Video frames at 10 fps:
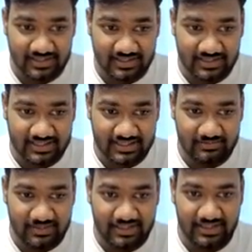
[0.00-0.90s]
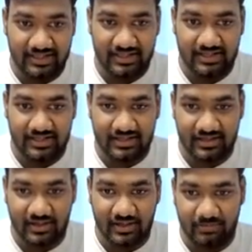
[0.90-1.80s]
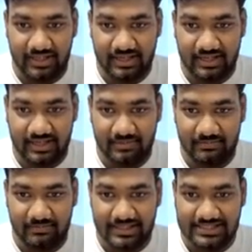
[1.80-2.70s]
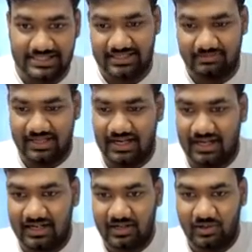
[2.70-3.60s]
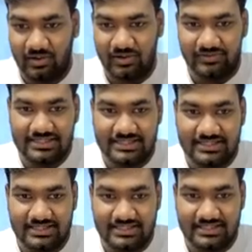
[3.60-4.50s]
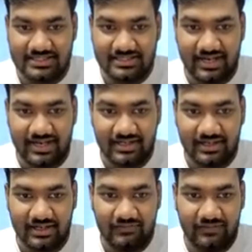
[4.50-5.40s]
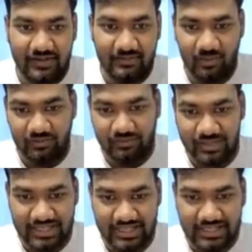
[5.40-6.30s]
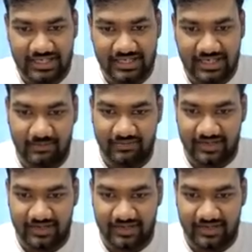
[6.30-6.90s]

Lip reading: So let me copy and paste this. Let me cut all of this, right? We'll move to the income effect.